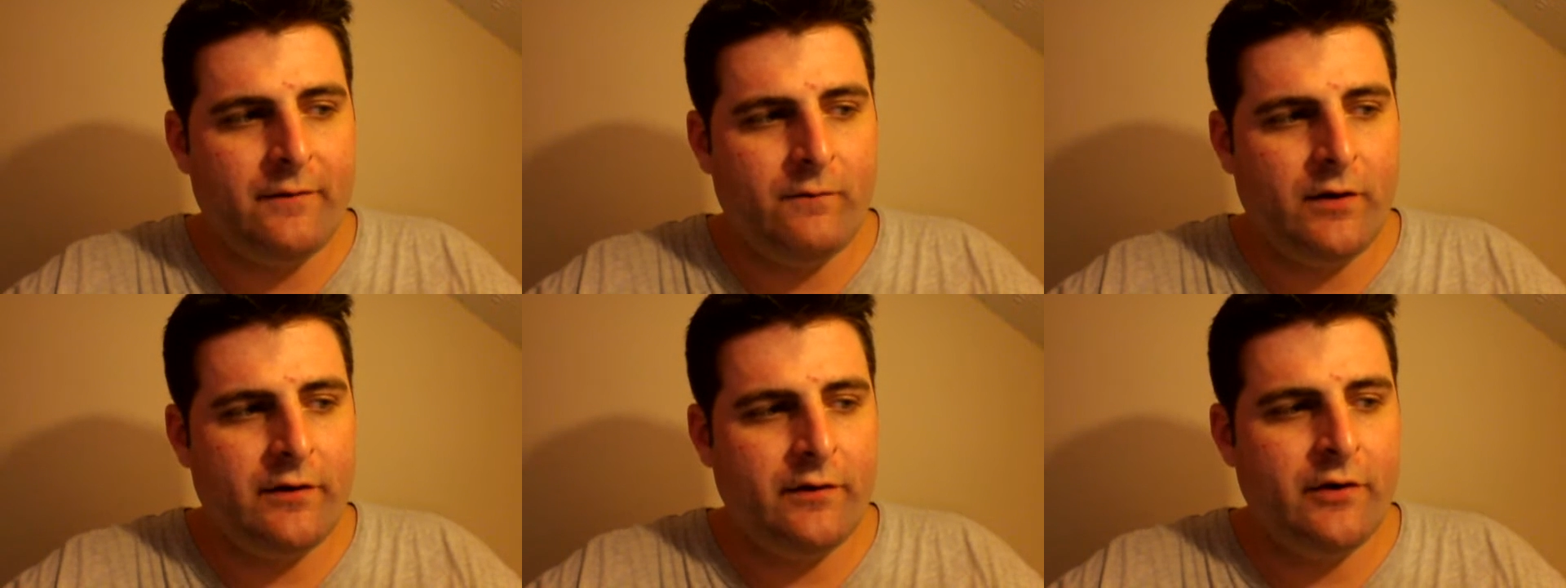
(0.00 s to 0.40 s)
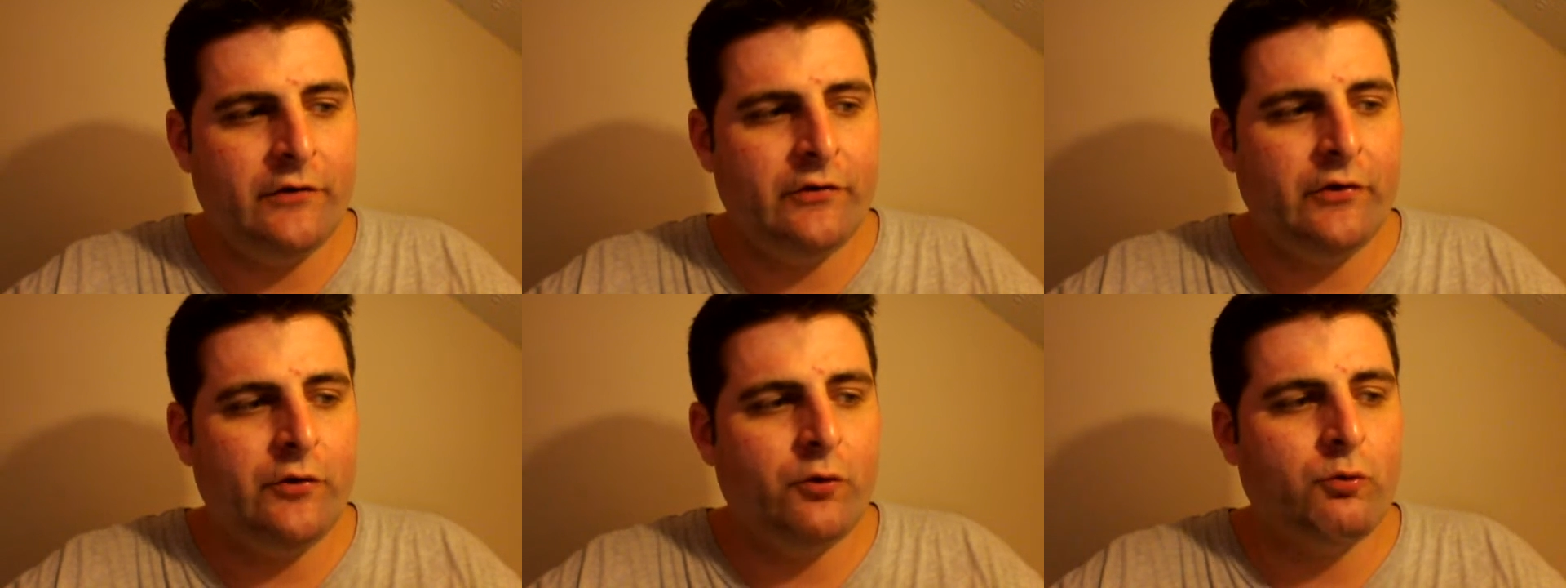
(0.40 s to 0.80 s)
It
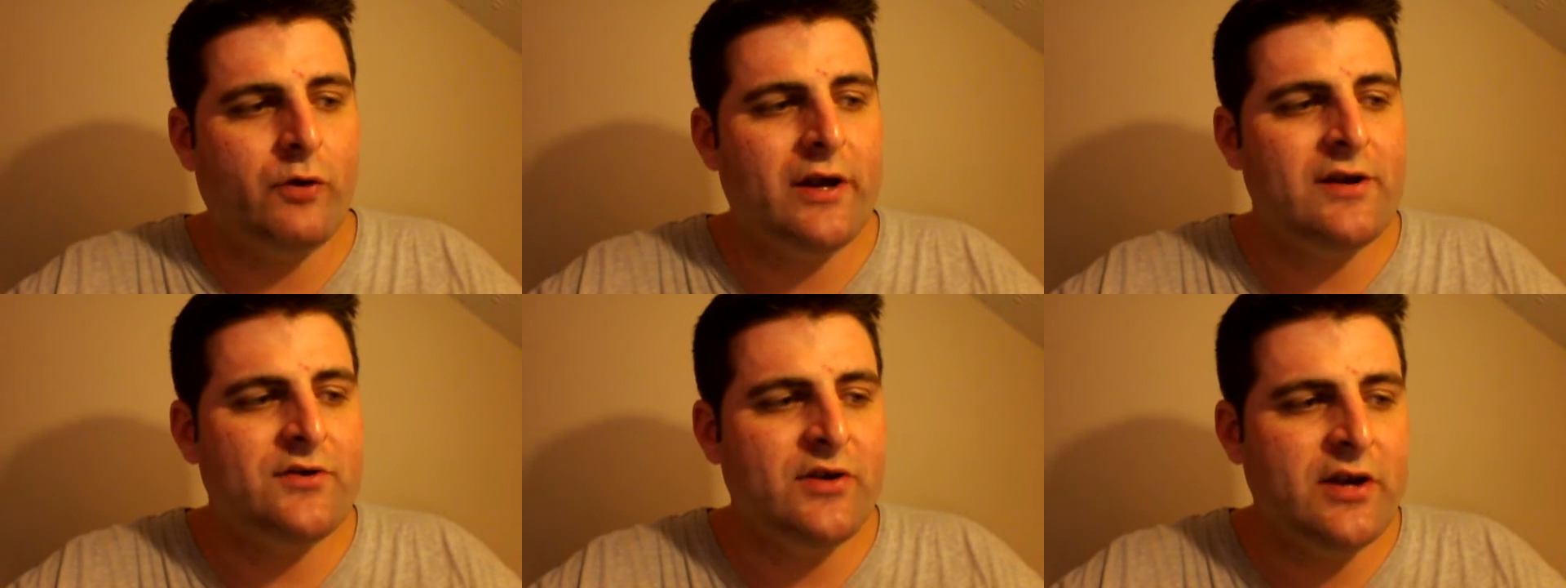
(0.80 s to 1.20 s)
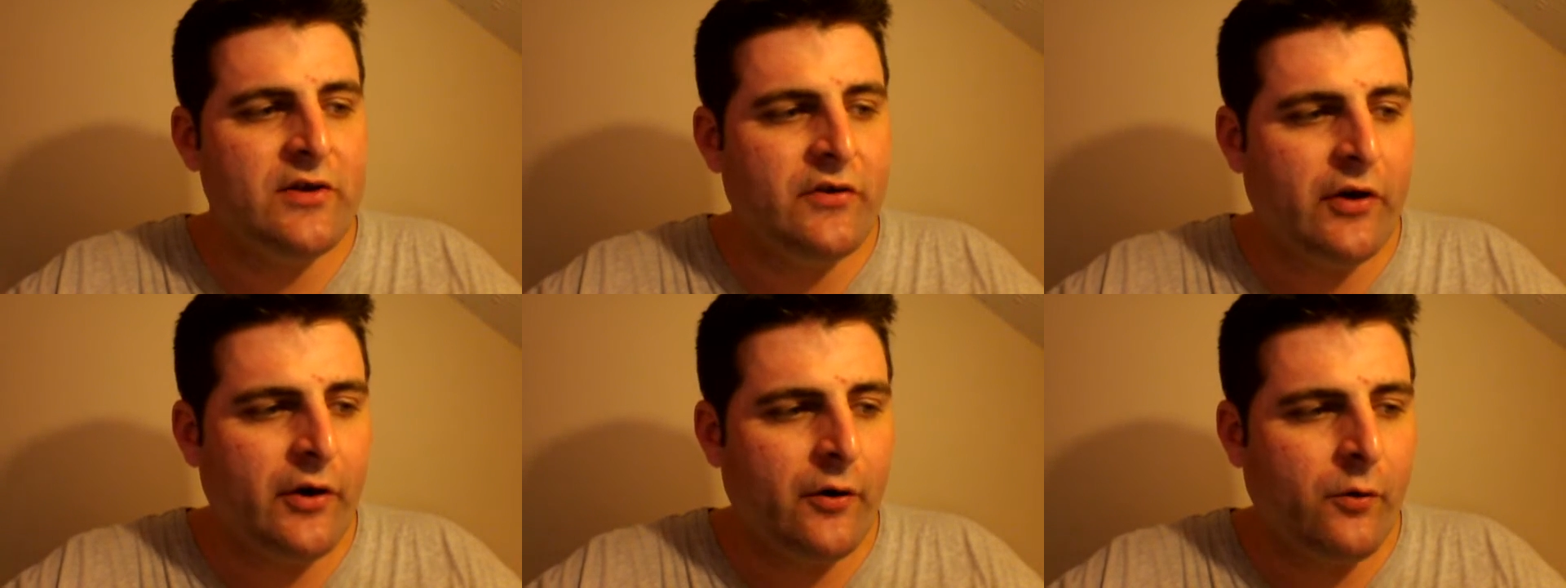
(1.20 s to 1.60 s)
goes into great
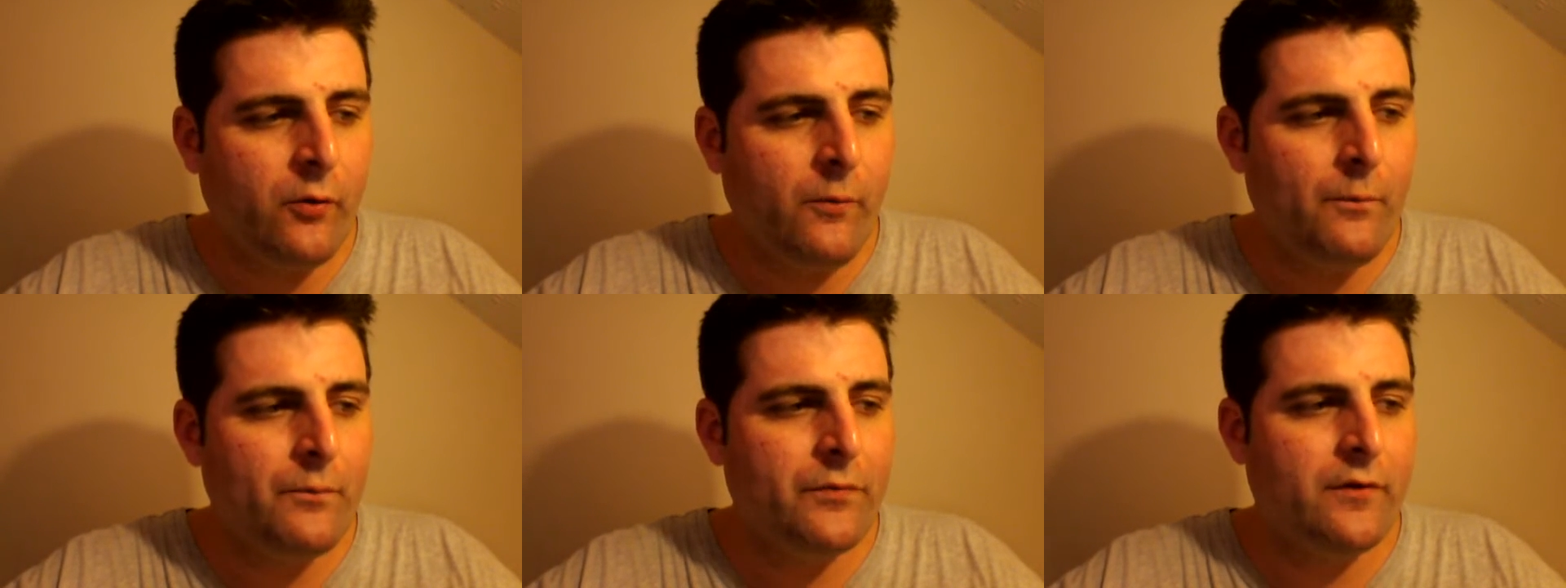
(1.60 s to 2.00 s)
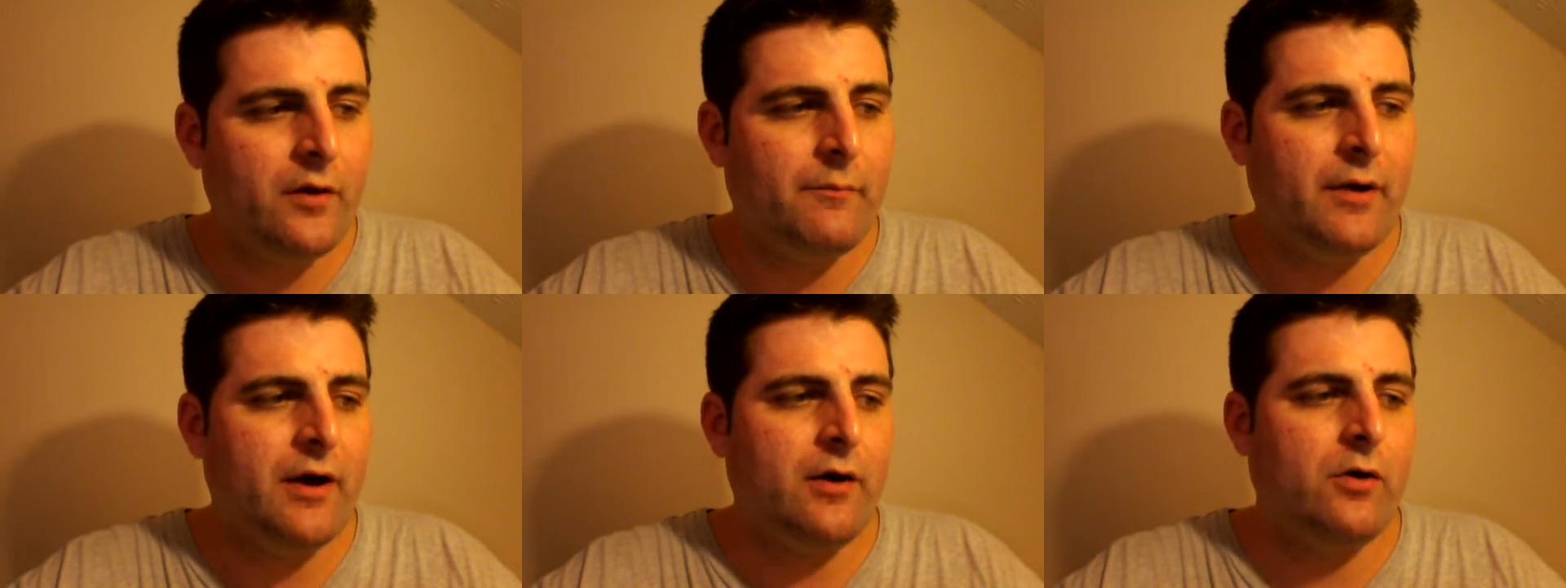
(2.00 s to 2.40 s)
detail
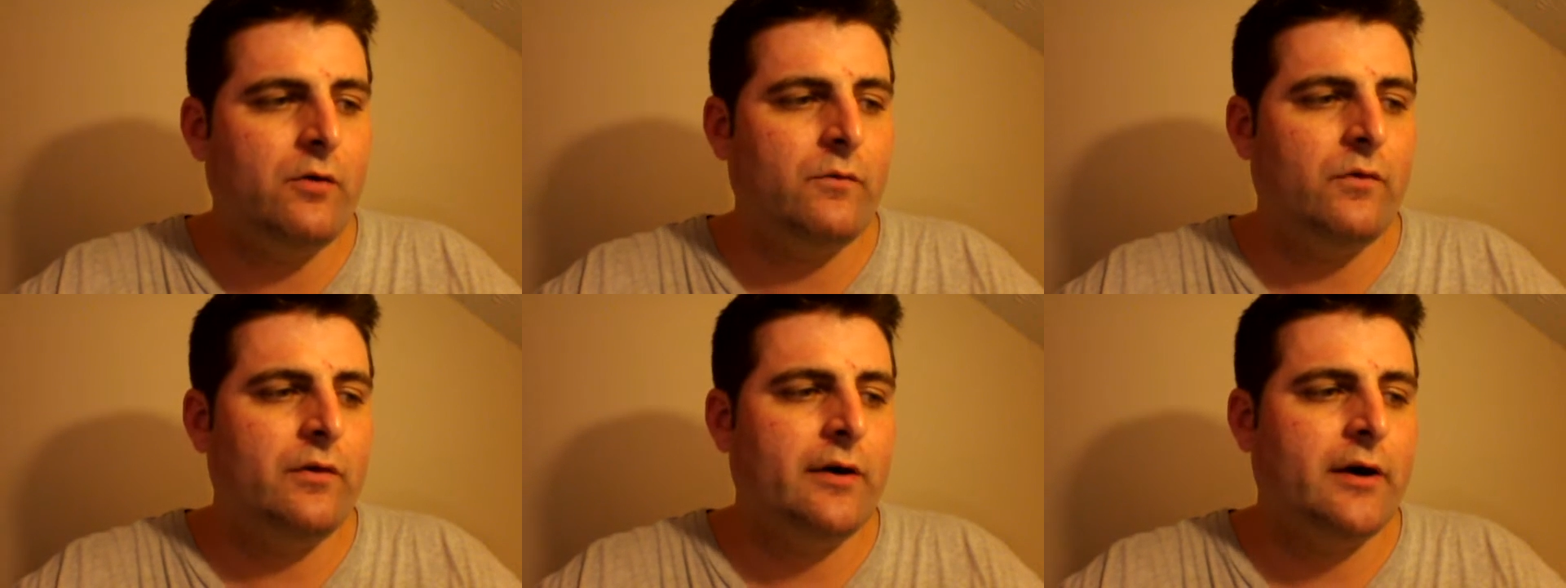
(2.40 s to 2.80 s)
about